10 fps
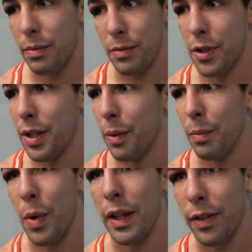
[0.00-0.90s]
just a
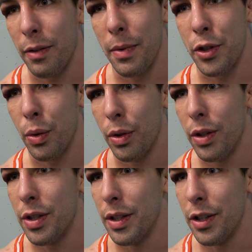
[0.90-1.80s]
weight lift off my
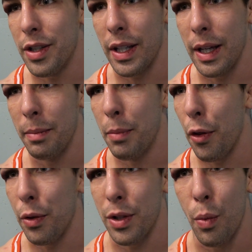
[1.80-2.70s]
shoulders, and just to get both
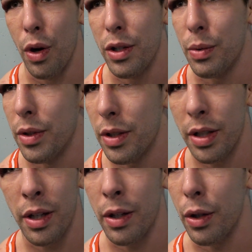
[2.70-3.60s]
those at once
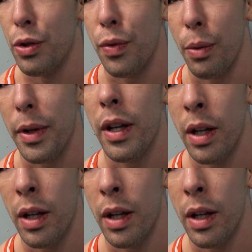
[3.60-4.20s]
was huge for me.